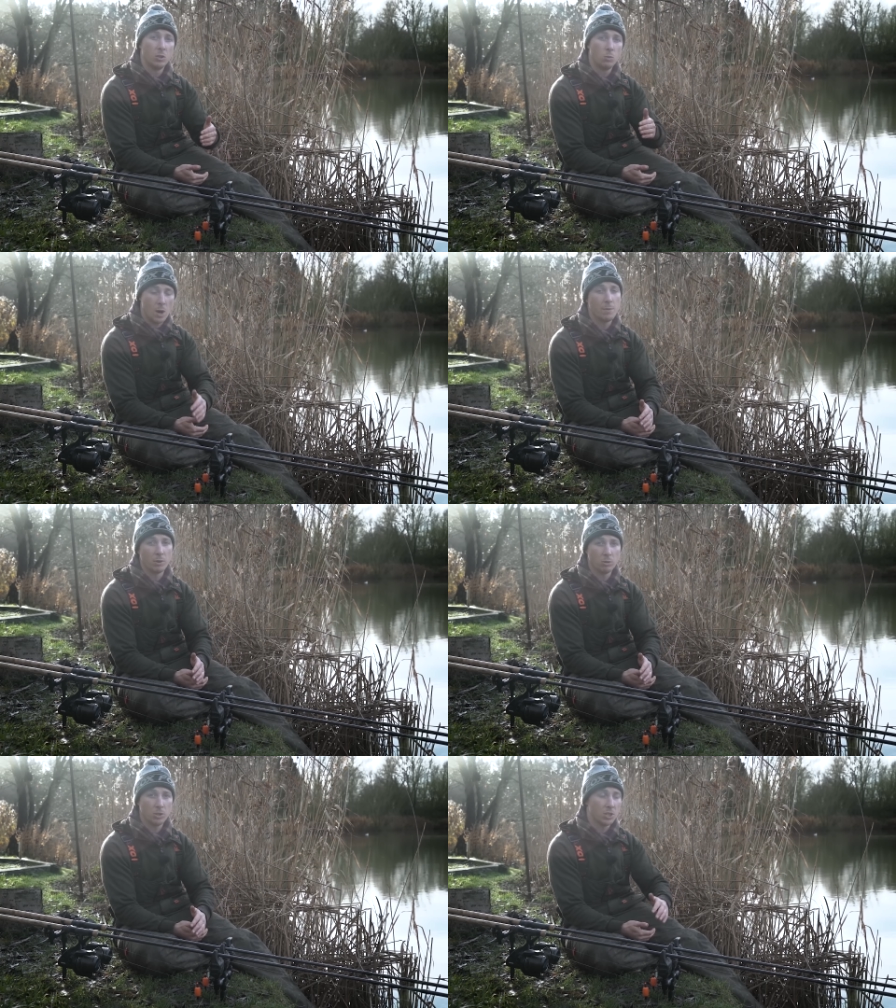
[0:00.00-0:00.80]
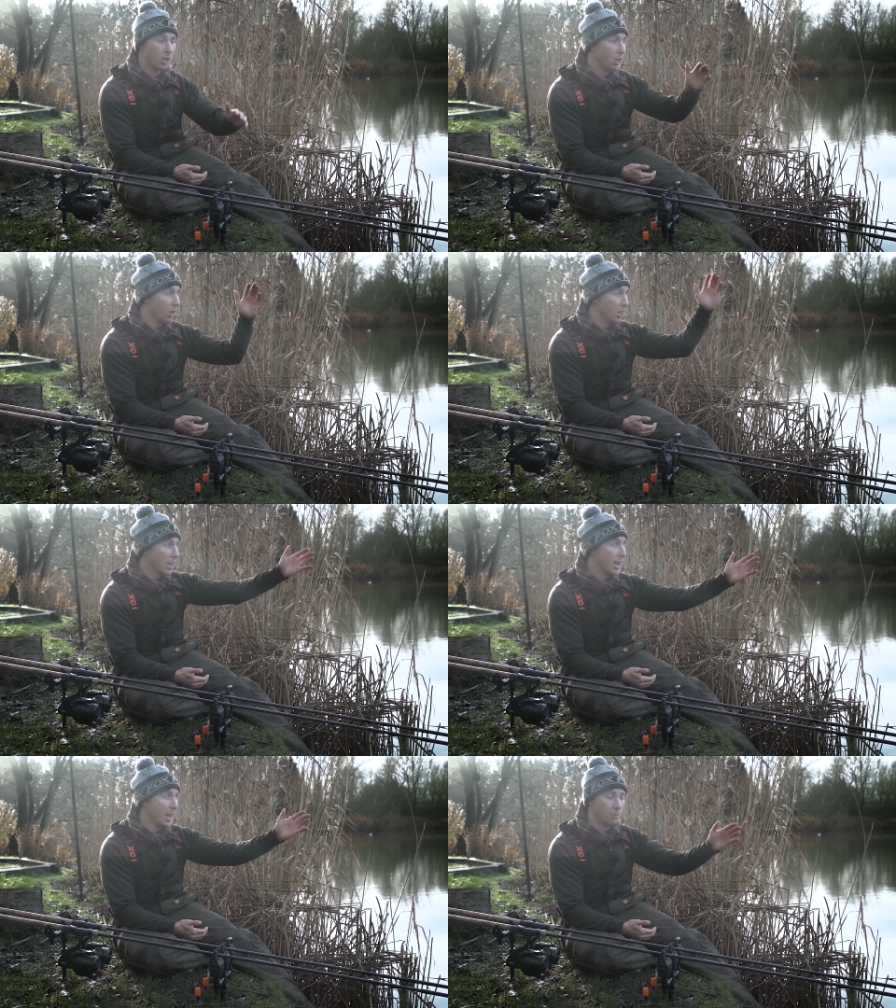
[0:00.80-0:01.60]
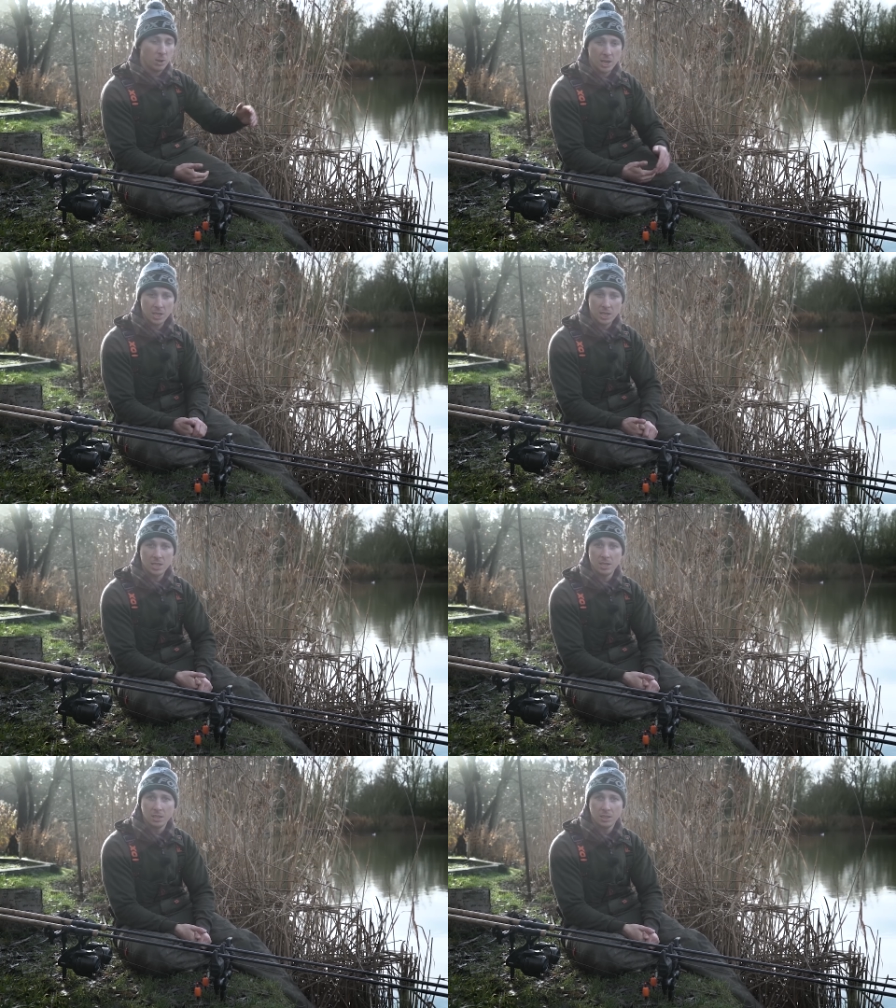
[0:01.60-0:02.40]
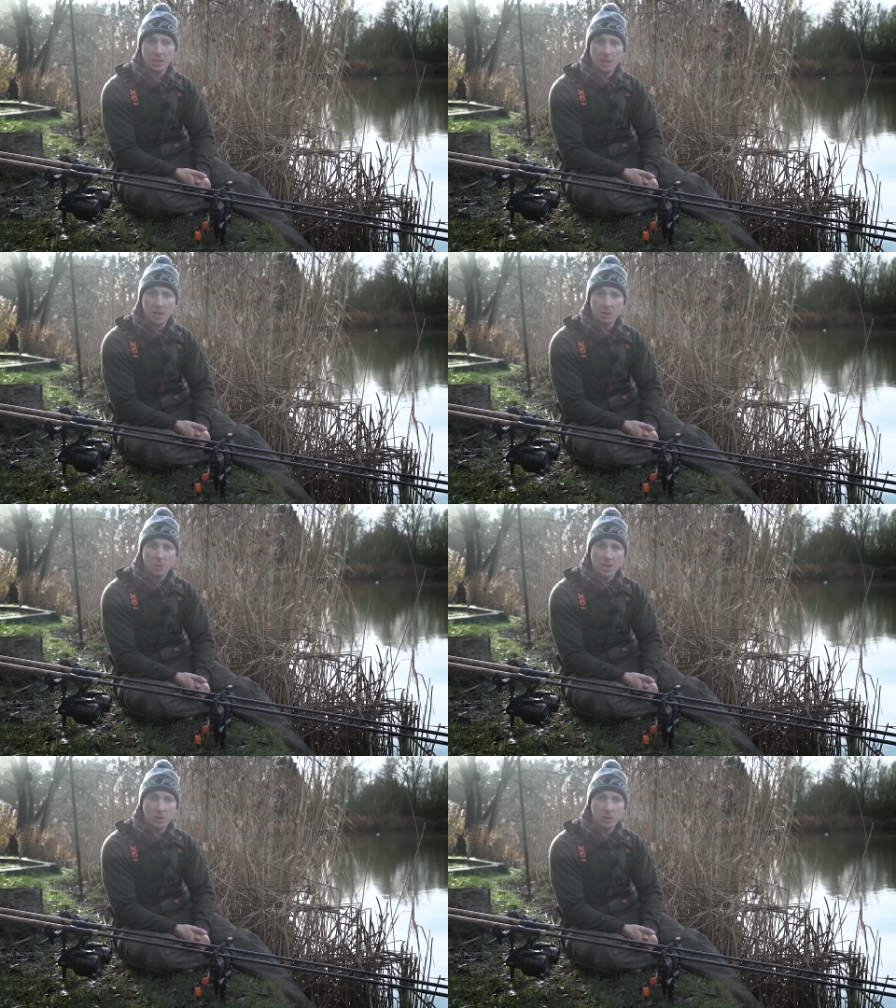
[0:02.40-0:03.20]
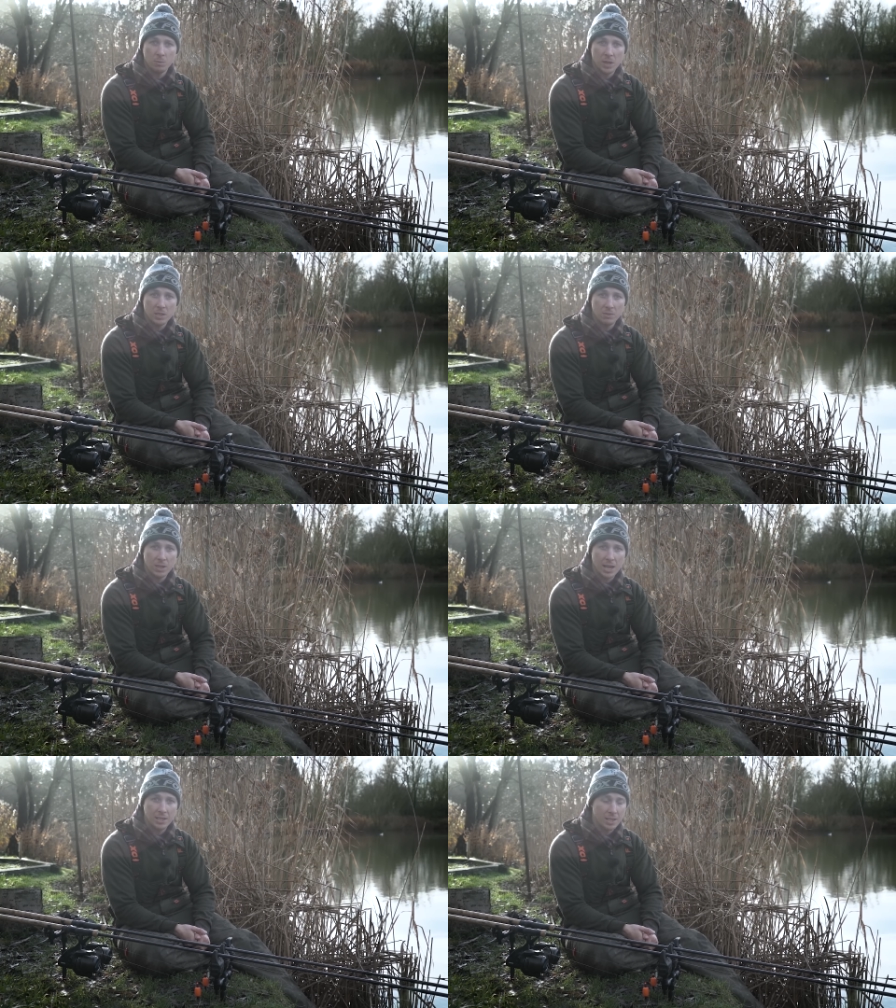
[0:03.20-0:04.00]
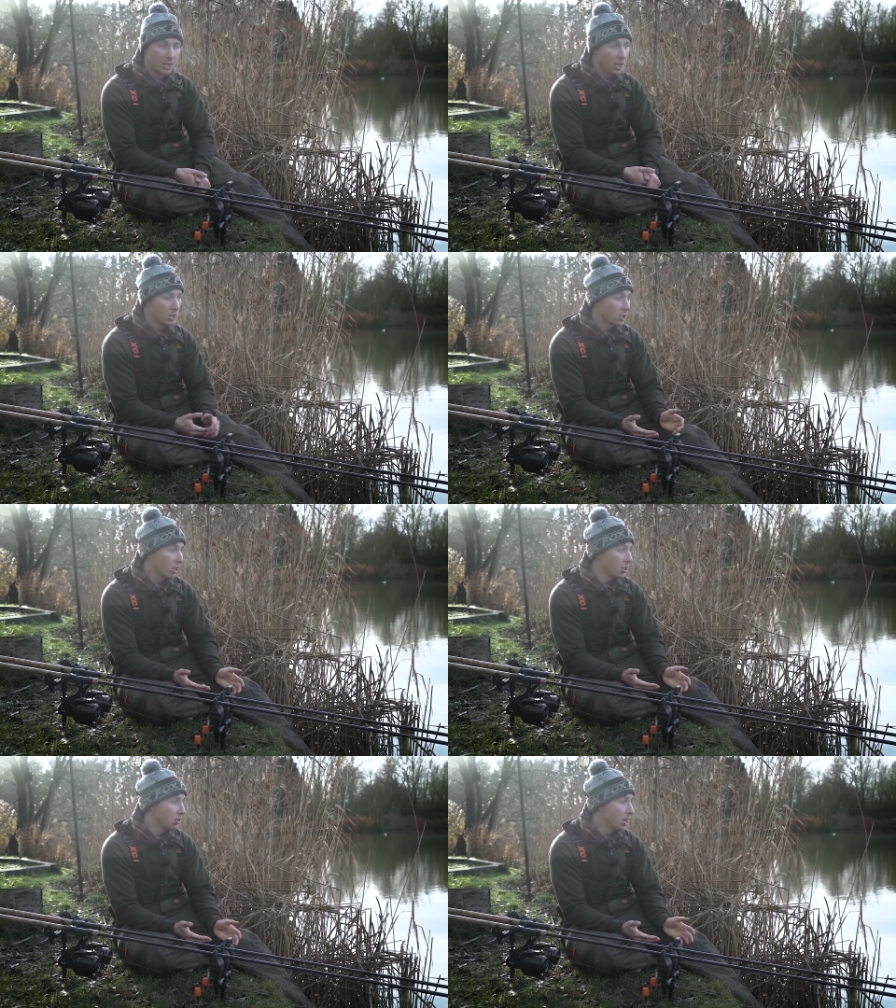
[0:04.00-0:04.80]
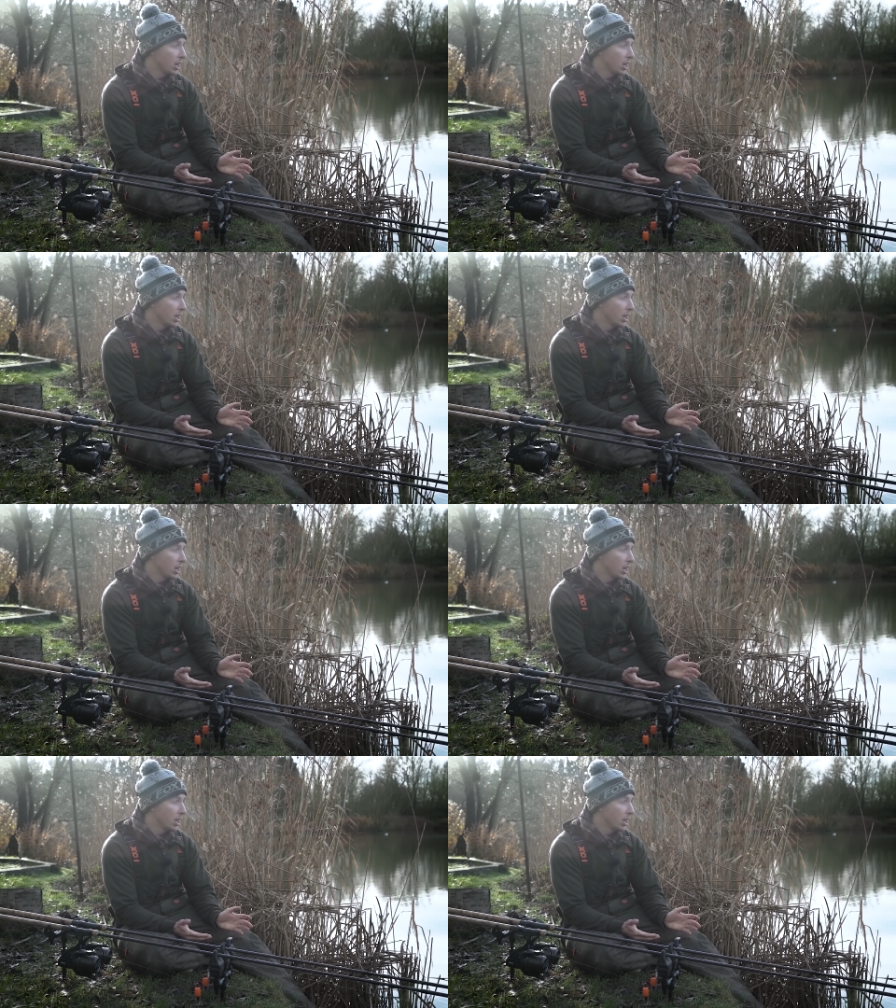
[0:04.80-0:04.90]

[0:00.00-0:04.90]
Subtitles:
where my rods are and where the hook baits have landed. So